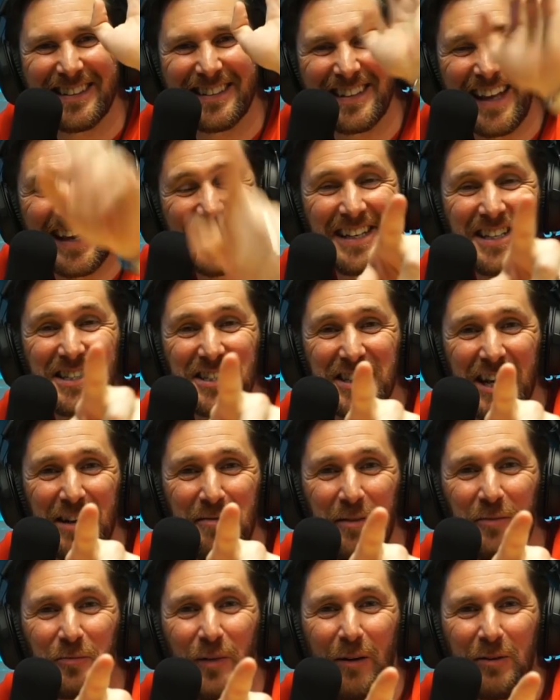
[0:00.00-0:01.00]
Ladies and
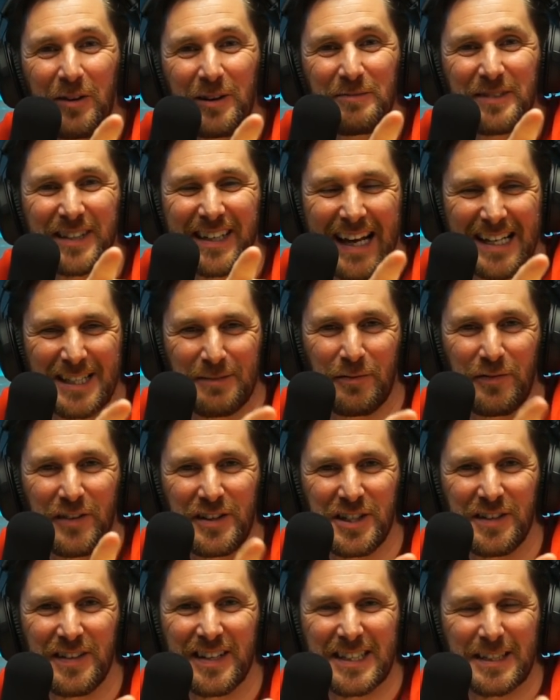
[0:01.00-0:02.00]
gentlemen, welcome to Casper
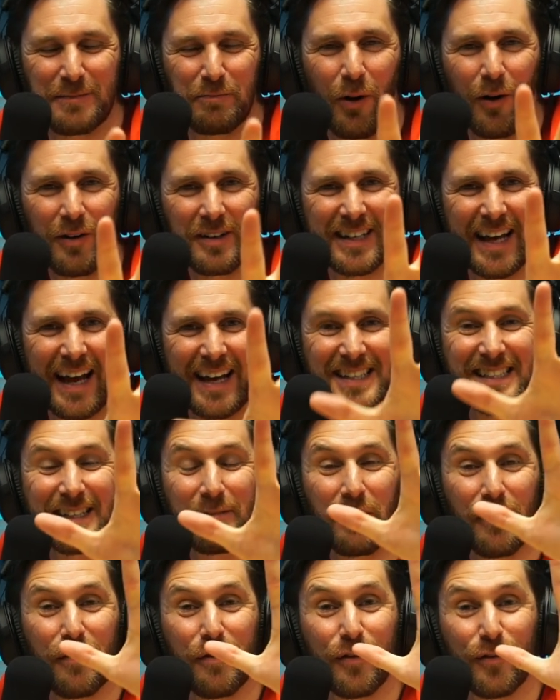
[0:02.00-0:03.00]
Vision. This is podcast
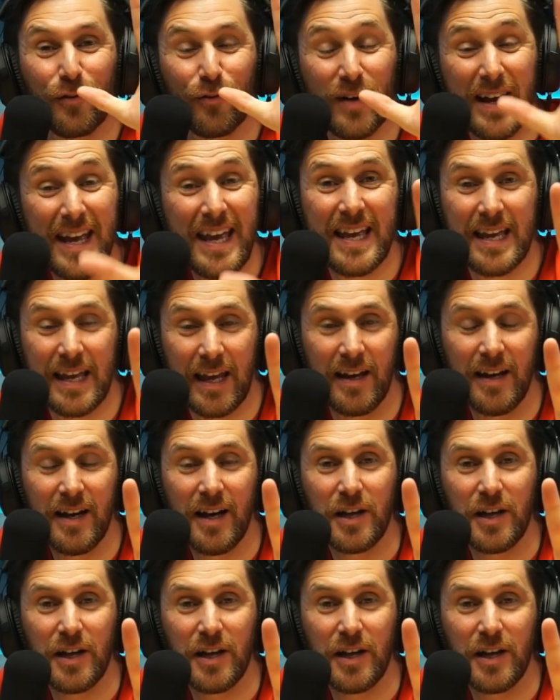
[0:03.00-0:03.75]
number three.